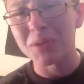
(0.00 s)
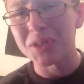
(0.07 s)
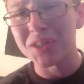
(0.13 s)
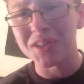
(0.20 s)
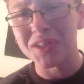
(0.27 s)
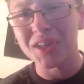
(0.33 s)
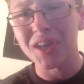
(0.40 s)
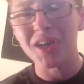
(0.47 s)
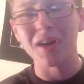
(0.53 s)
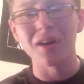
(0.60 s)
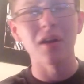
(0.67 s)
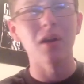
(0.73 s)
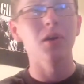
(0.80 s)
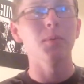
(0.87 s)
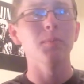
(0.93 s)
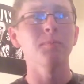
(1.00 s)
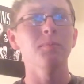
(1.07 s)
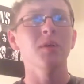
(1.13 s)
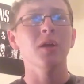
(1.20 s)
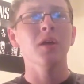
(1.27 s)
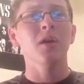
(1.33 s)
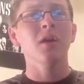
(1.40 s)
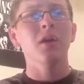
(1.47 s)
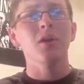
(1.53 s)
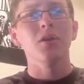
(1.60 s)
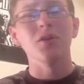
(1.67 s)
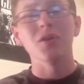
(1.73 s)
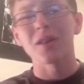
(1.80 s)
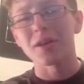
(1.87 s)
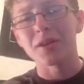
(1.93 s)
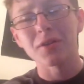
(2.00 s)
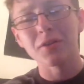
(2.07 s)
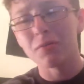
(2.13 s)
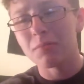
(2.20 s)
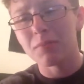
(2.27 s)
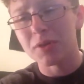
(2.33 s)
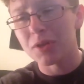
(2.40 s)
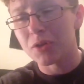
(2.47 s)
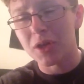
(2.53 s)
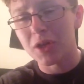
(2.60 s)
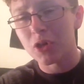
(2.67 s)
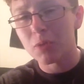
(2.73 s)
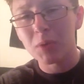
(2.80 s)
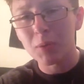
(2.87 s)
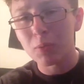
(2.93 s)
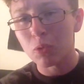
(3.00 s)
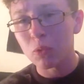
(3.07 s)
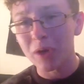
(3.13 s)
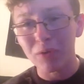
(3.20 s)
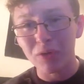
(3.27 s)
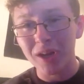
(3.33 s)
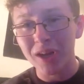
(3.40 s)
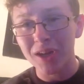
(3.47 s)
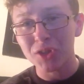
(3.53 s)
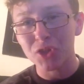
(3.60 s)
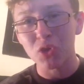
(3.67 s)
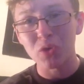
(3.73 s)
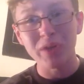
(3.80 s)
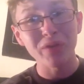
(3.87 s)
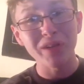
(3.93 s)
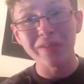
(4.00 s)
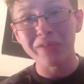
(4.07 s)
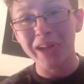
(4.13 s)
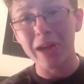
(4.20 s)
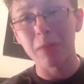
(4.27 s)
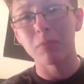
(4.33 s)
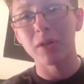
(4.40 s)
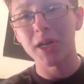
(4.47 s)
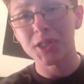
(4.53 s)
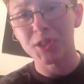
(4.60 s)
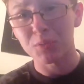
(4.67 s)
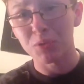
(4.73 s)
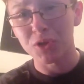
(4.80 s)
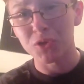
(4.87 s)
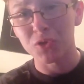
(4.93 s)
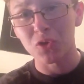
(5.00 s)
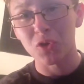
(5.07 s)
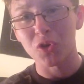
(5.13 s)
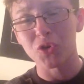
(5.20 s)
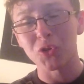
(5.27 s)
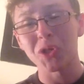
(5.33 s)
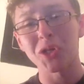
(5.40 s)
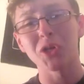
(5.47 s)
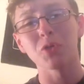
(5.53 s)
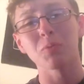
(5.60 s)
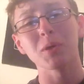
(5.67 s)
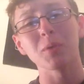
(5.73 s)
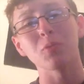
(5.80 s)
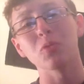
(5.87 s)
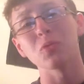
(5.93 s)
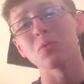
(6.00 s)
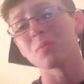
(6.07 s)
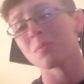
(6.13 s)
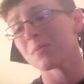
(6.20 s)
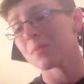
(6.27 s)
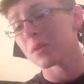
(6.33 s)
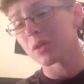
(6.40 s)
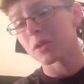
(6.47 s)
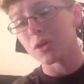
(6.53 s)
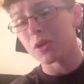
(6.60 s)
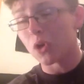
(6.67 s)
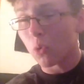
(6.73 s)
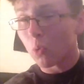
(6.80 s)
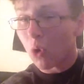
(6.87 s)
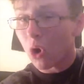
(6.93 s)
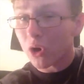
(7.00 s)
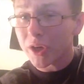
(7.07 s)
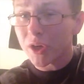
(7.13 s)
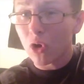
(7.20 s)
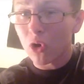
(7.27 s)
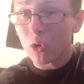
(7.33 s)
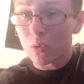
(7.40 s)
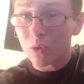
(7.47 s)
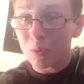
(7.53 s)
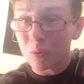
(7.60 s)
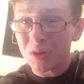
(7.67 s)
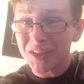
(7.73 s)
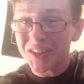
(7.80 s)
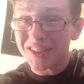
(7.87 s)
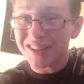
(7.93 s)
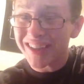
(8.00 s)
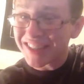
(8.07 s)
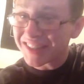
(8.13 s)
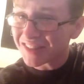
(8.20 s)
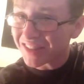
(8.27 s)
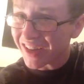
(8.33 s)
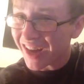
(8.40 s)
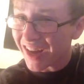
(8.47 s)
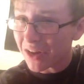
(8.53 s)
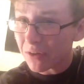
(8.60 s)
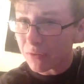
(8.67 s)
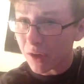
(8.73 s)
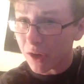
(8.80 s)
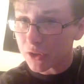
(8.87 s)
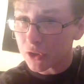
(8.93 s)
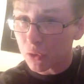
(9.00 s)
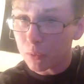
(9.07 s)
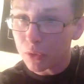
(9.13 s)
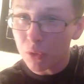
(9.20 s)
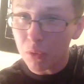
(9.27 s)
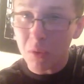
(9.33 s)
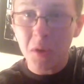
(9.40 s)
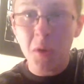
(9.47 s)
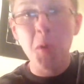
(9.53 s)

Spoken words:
It's insane. Like you can hear people whenever they exo, even if they have blast suppressor on. You can hear people, you know, walking all over the place unless they have exo mute.